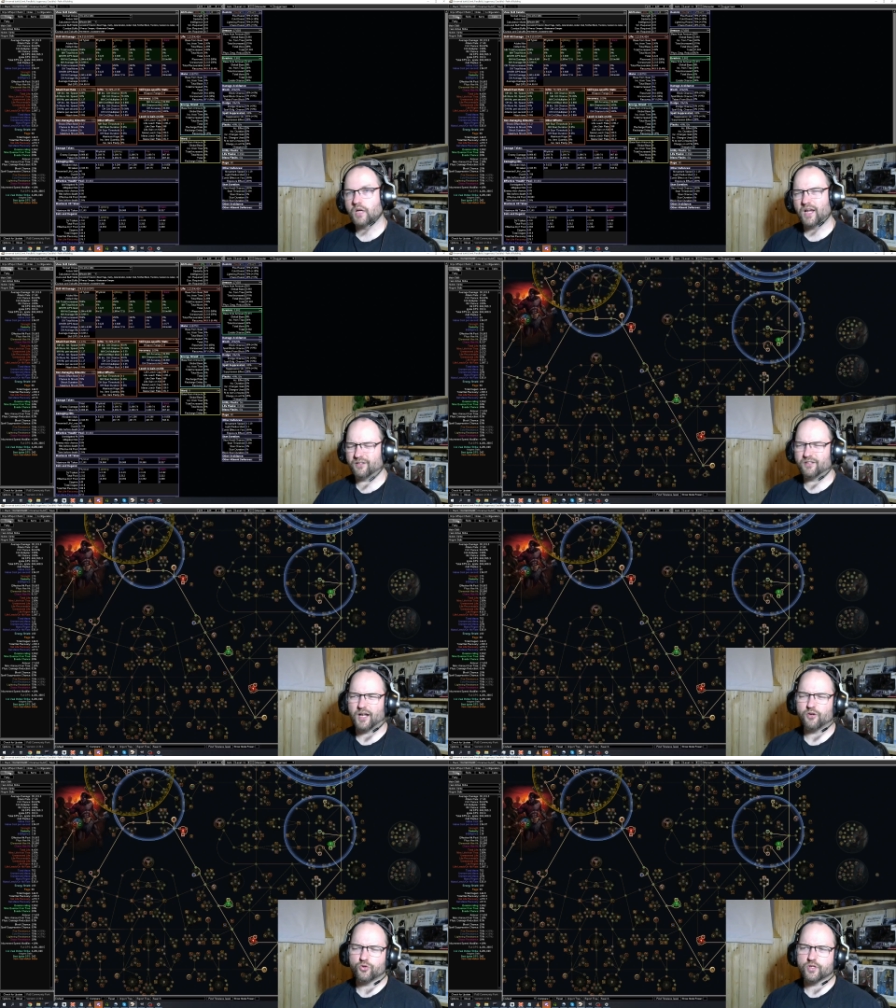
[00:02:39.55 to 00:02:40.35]

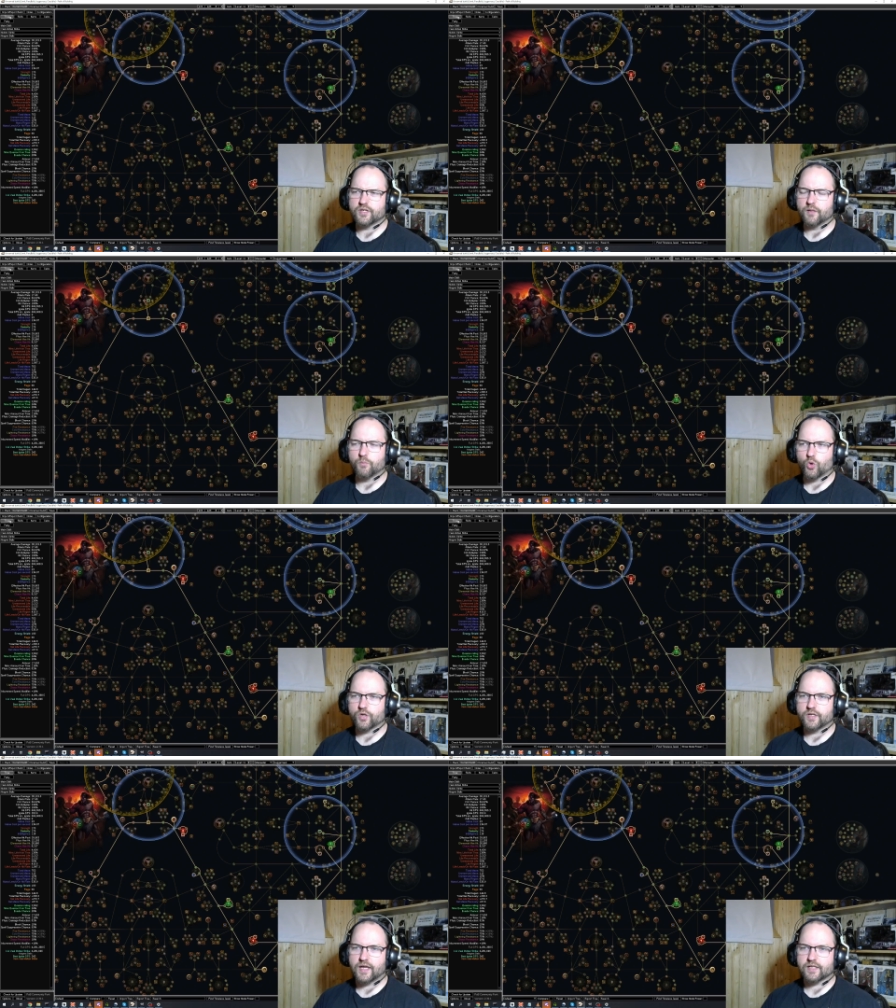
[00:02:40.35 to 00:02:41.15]
I know you can get more
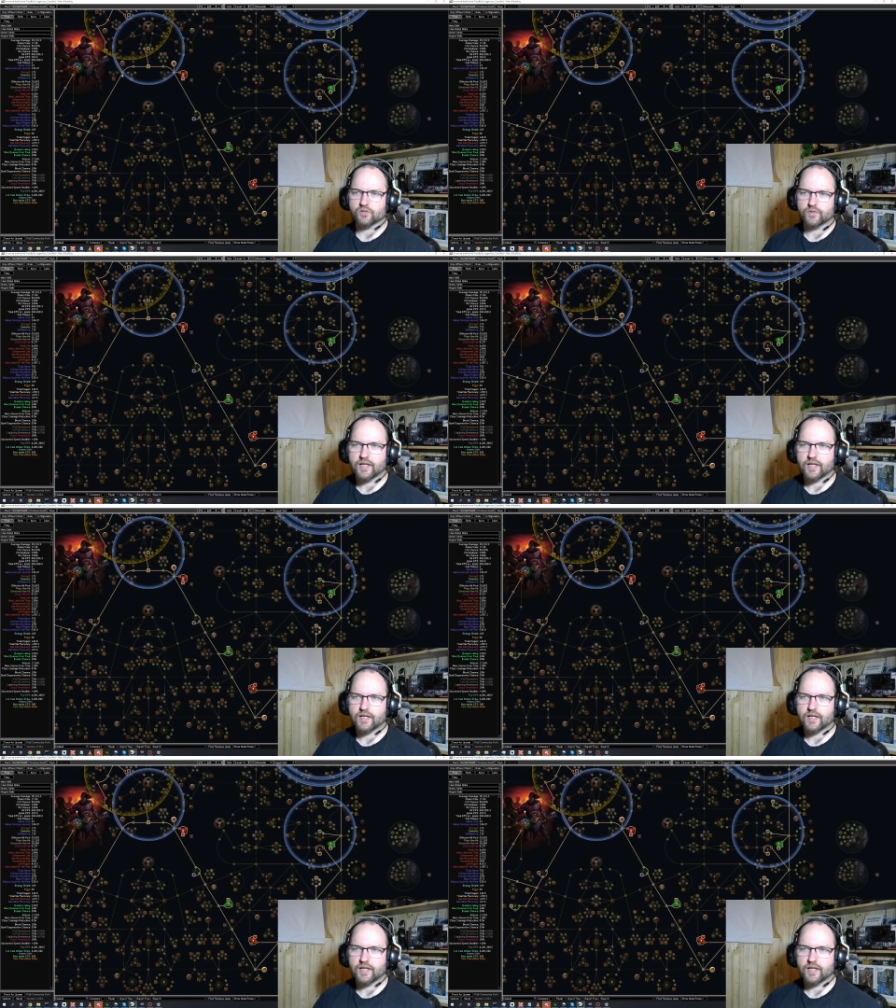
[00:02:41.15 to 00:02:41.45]
than that, so